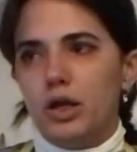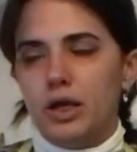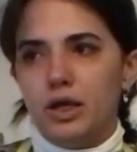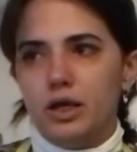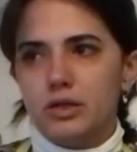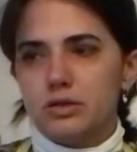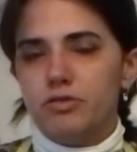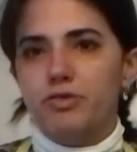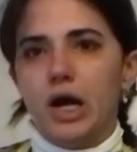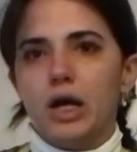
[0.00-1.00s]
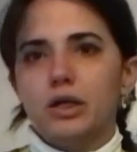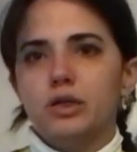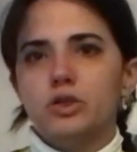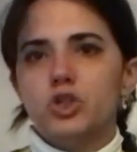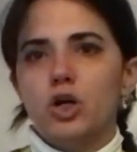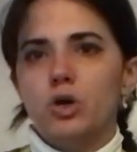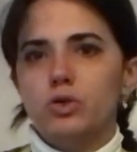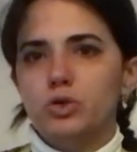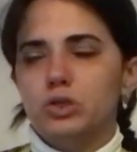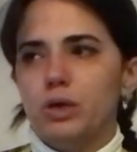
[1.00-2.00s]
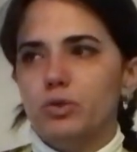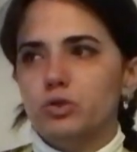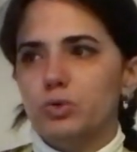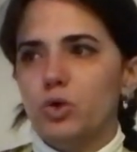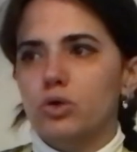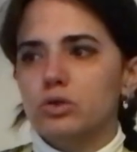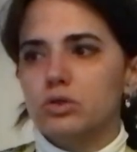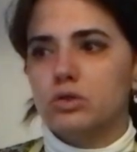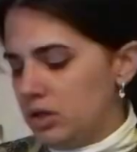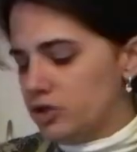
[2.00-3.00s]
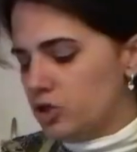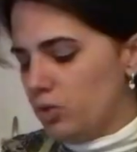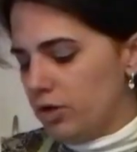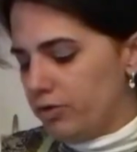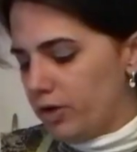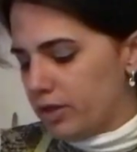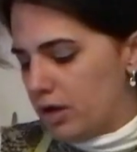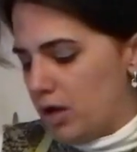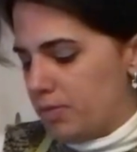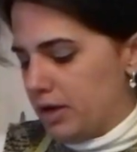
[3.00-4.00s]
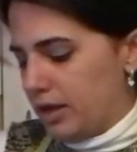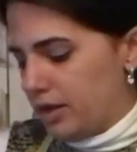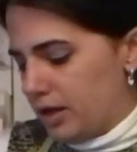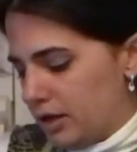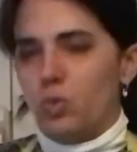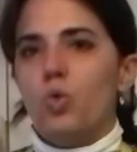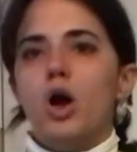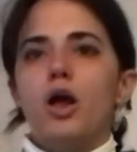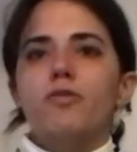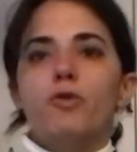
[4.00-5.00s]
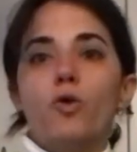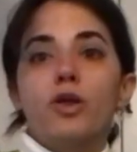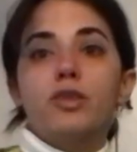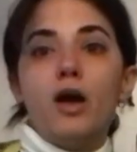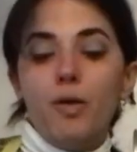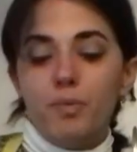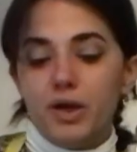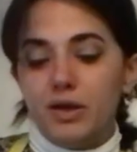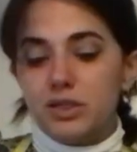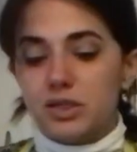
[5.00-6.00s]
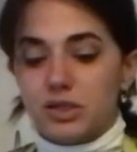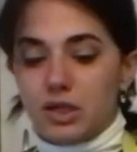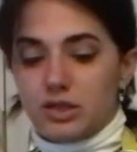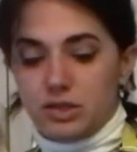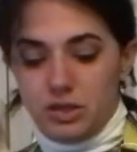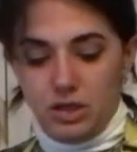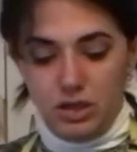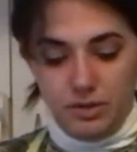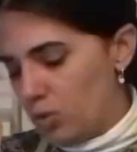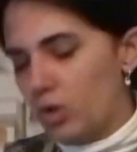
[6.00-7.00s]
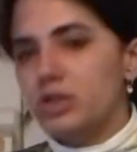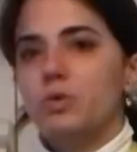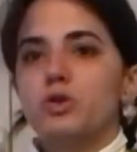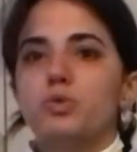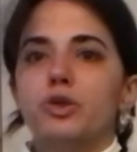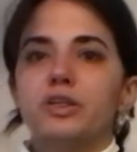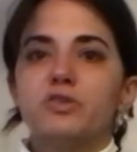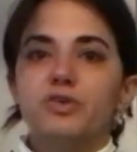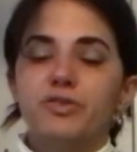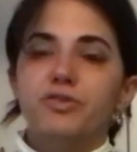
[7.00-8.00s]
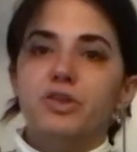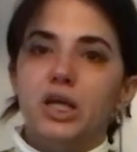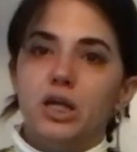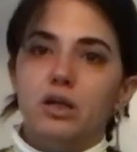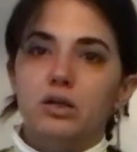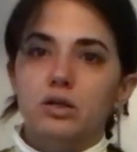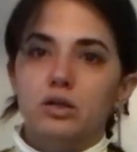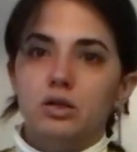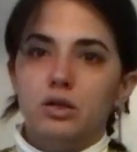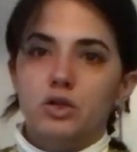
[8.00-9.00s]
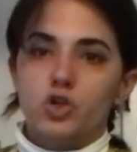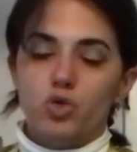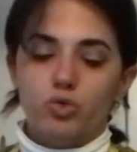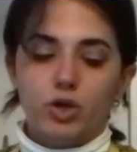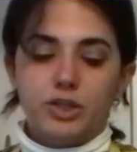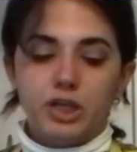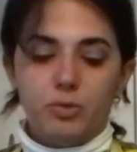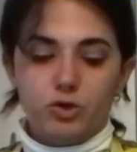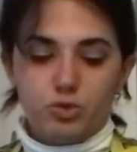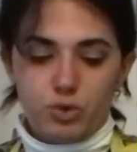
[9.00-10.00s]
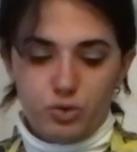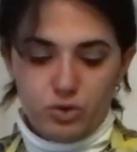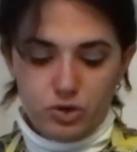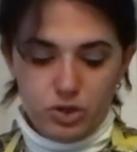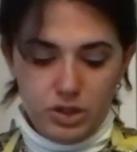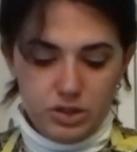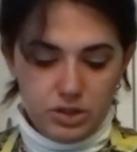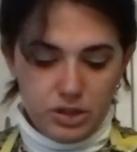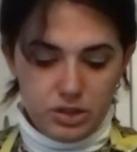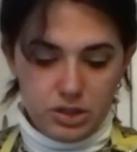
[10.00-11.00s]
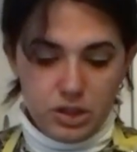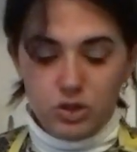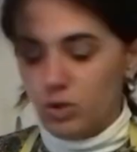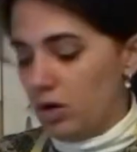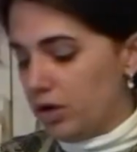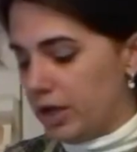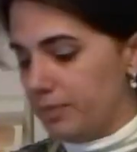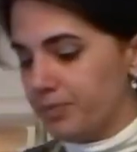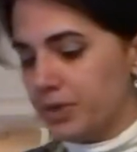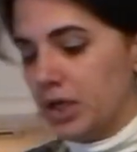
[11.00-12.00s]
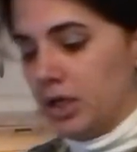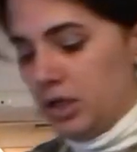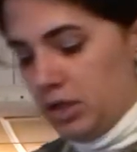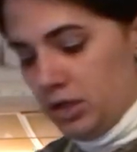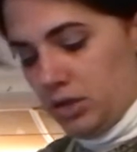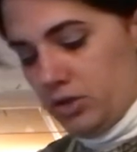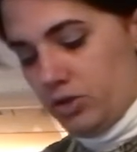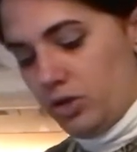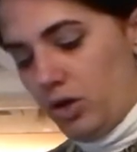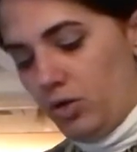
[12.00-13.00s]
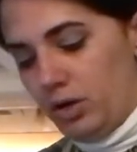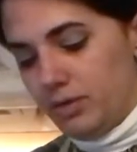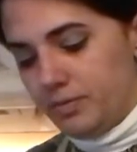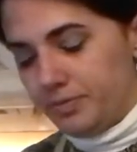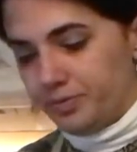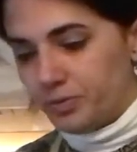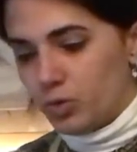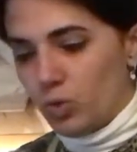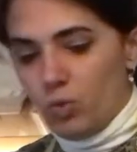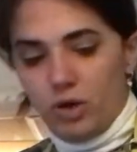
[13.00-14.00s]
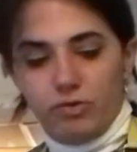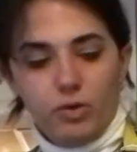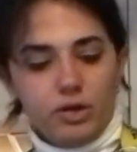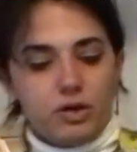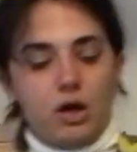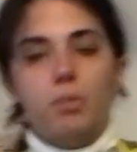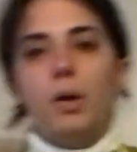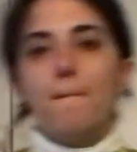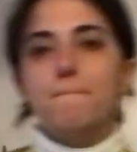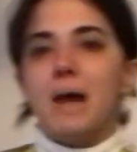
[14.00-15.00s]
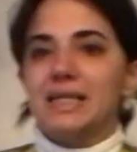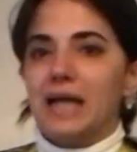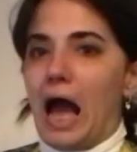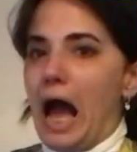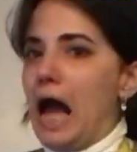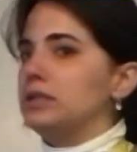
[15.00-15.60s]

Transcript: is fuck. So 2 tablespoons. Let's do 1/4 cup, I think. 1/4 cup is 60. 1 tablespoon is 15. So 4 tablespoons is 62. Okay. So 1/4 cup butter.